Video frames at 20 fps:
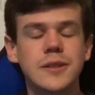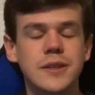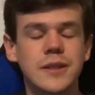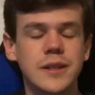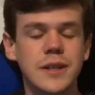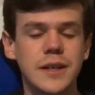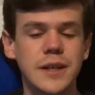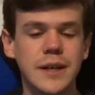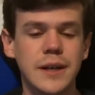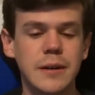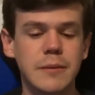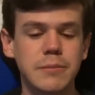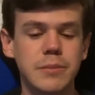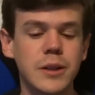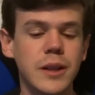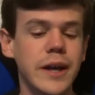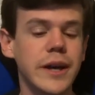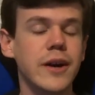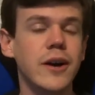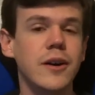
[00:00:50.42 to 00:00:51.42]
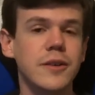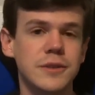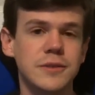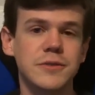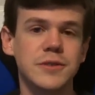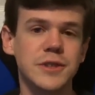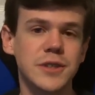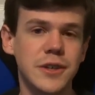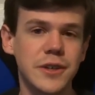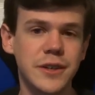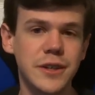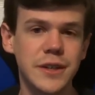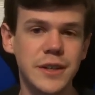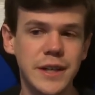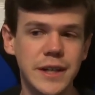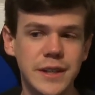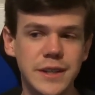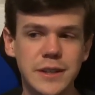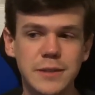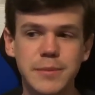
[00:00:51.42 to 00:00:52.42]
uh, playoffs have started.
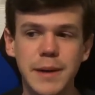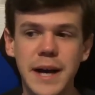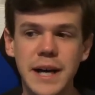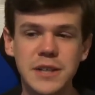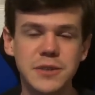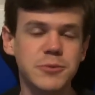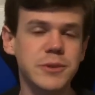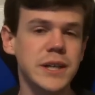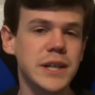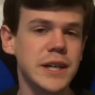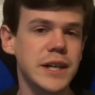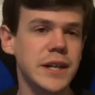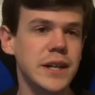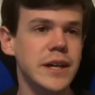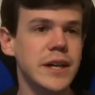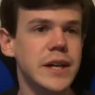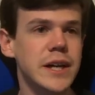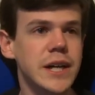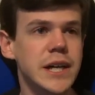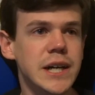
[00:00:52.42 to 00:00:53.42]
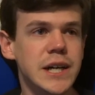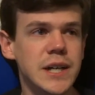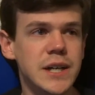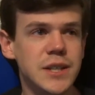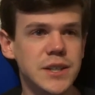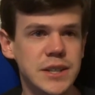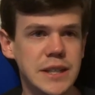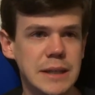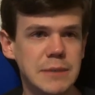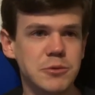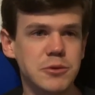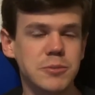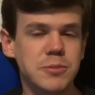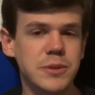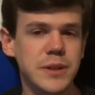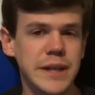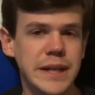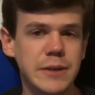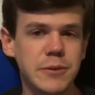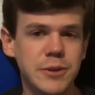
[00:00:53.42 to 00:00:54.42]
And this past weekend, teams are
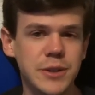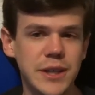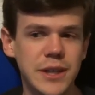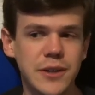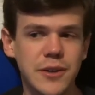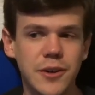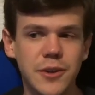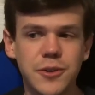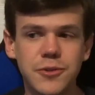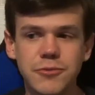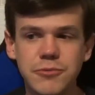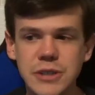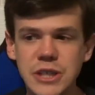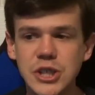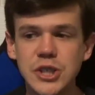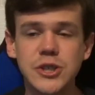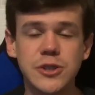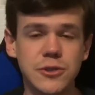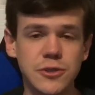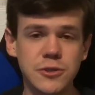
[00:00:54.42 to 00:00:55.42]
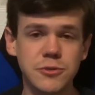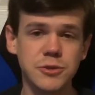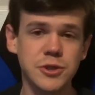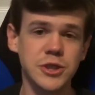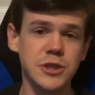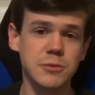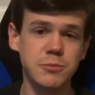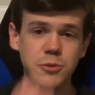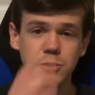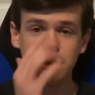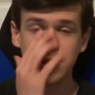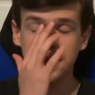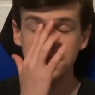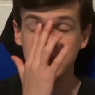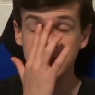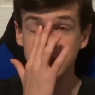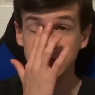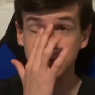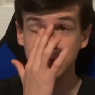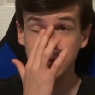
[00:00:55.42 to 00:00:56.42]
playing what they call the regionals, which is more or
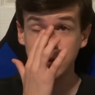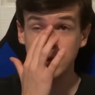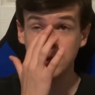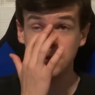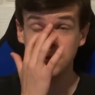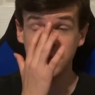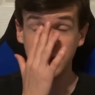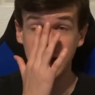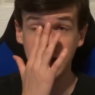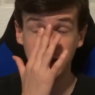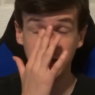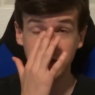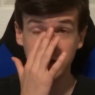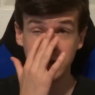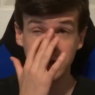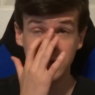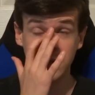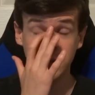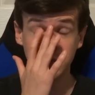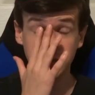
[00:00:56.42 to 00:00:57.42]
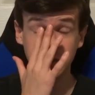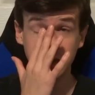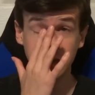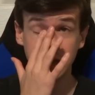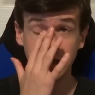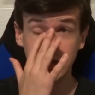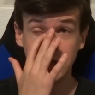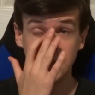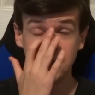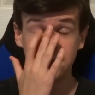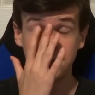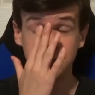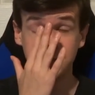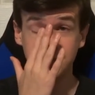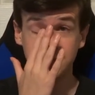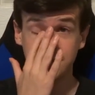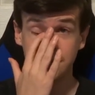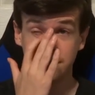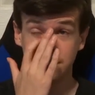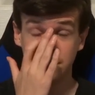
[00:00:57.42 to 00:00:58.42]
less the first round of the
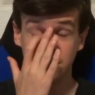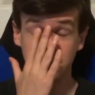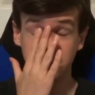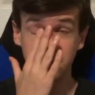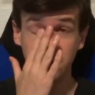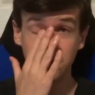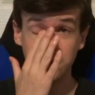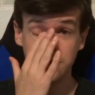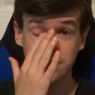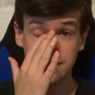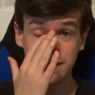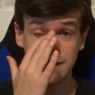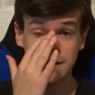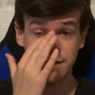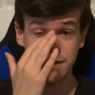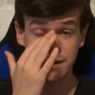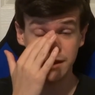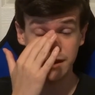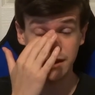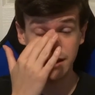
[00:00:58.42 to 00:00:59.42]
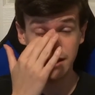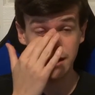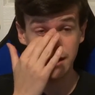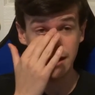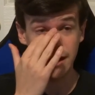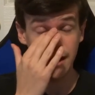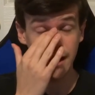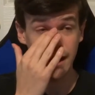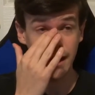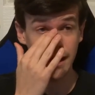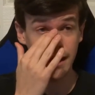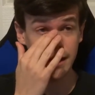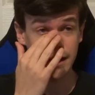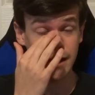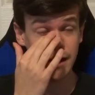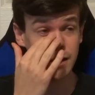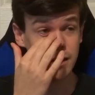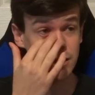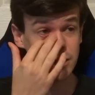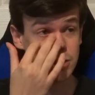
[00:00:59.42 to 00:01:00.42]
postseason. And
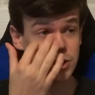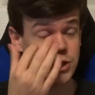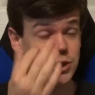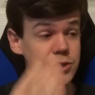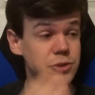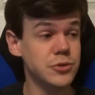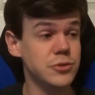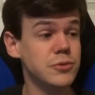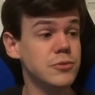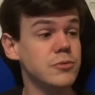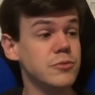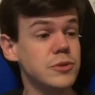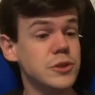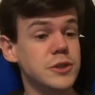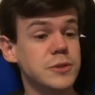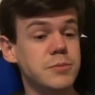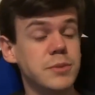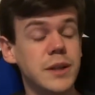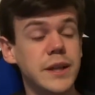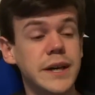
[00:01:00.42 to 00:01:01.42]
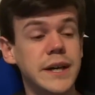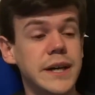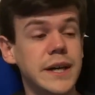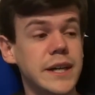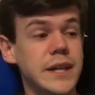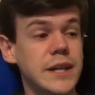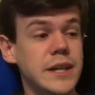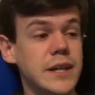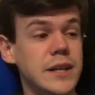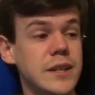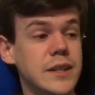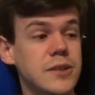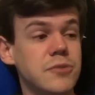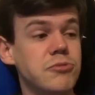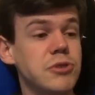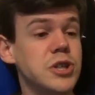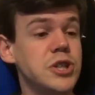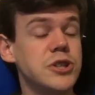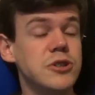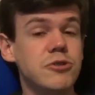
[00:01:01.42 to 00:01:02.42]
LSU was playing in the
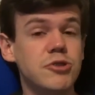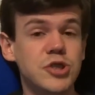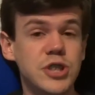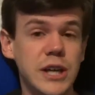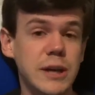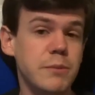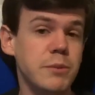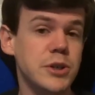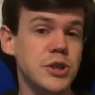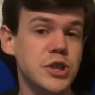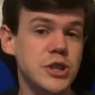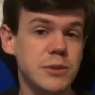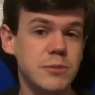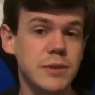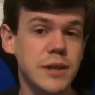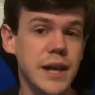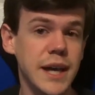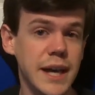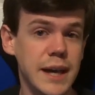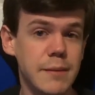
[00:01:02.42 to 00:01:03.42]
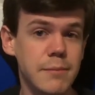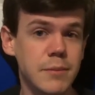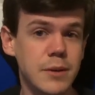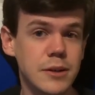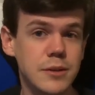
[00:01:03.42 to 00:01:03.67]
regional championship game